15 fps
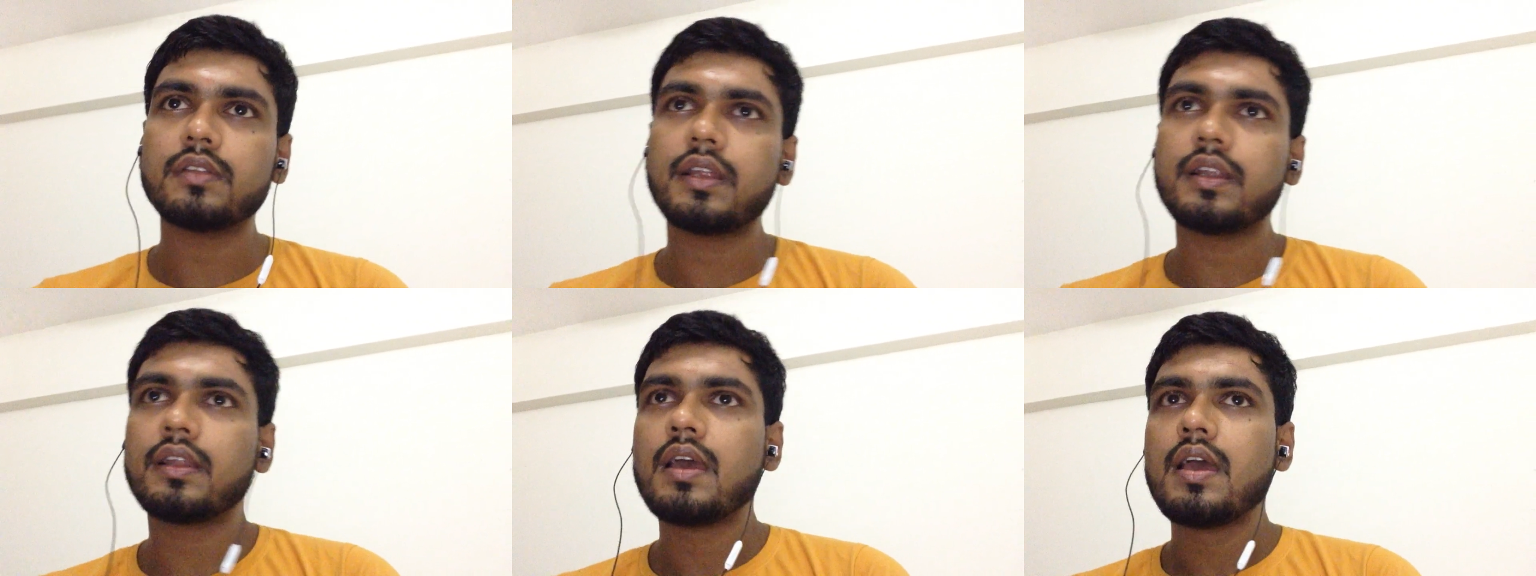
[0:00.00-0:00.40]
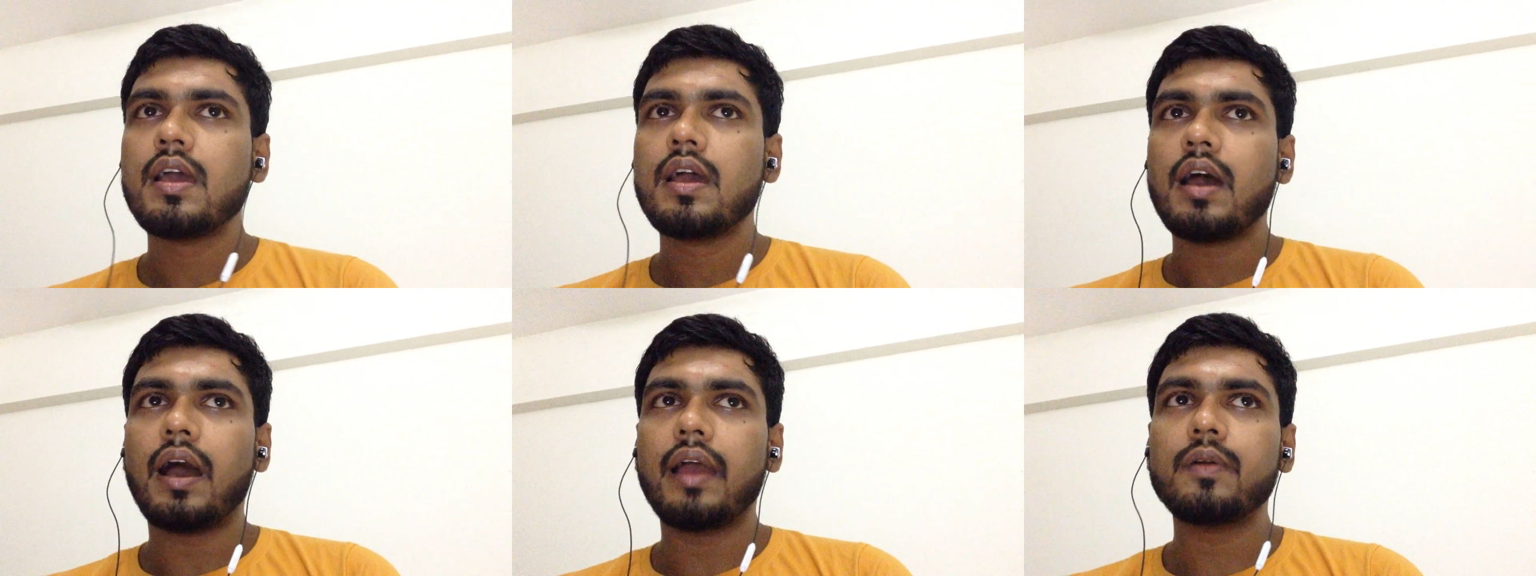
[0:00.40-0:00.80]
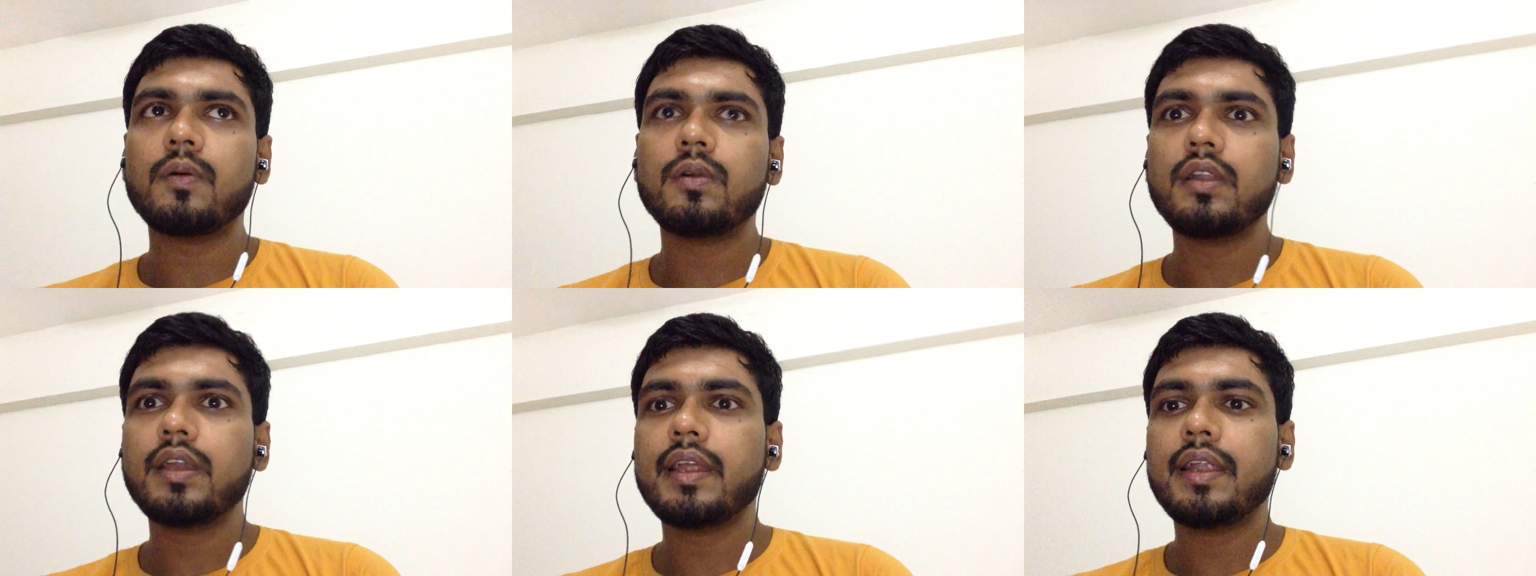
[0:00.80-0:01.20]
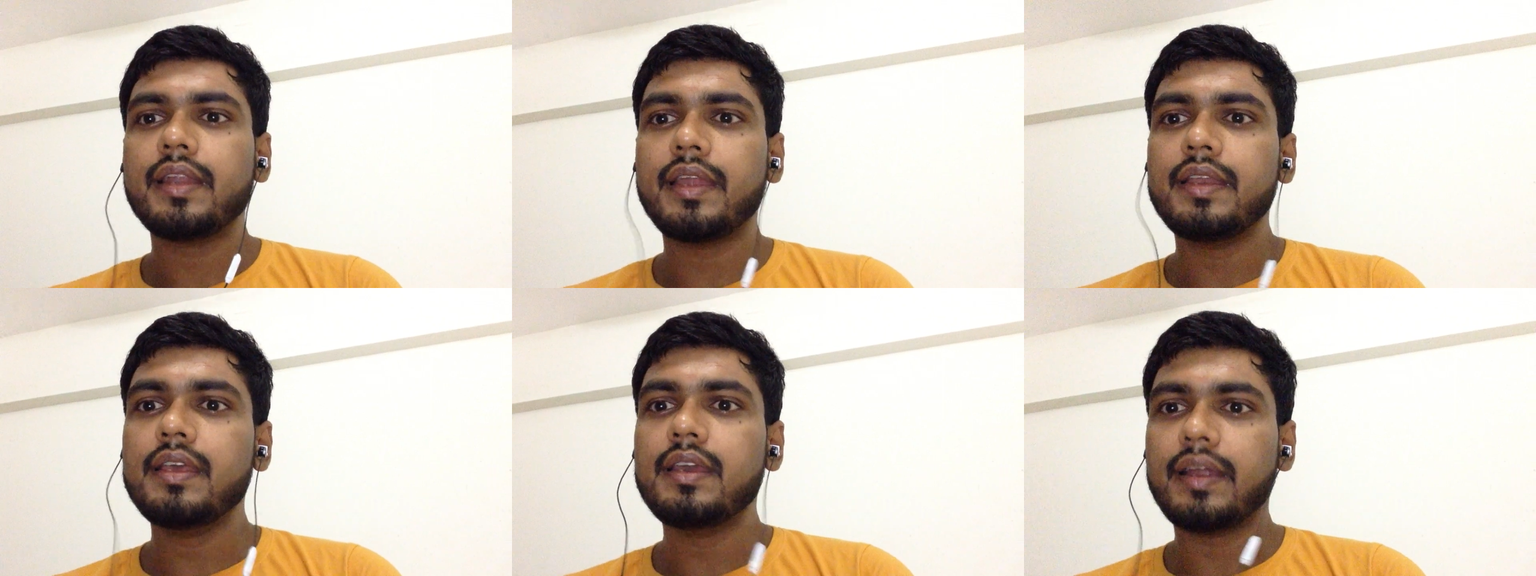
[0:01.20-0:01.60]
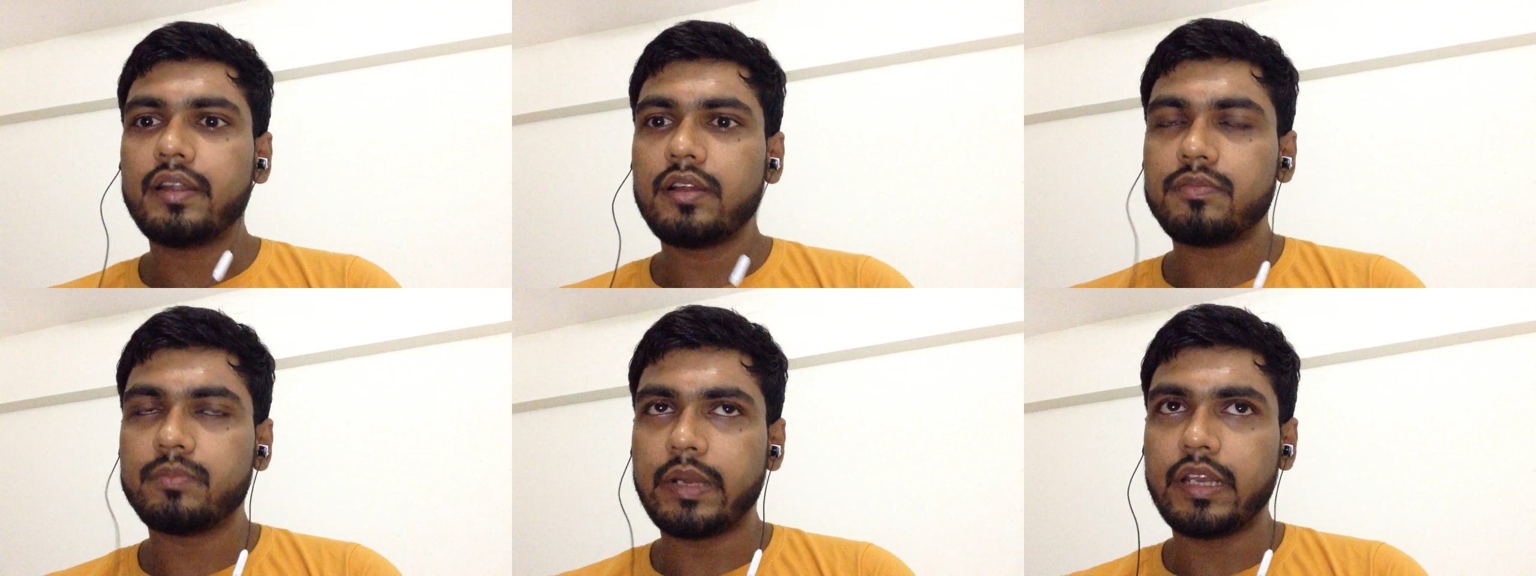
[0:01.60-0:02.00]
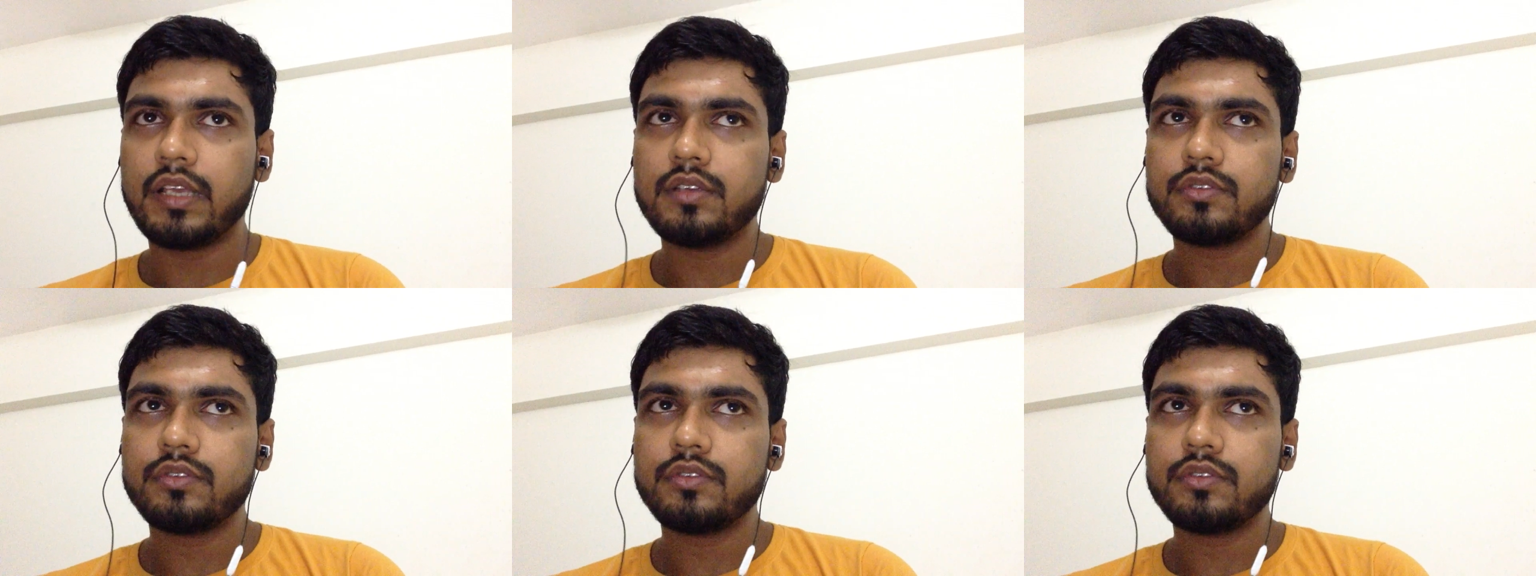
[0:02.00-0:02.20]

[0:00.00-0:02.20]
then I won't get any kind of money.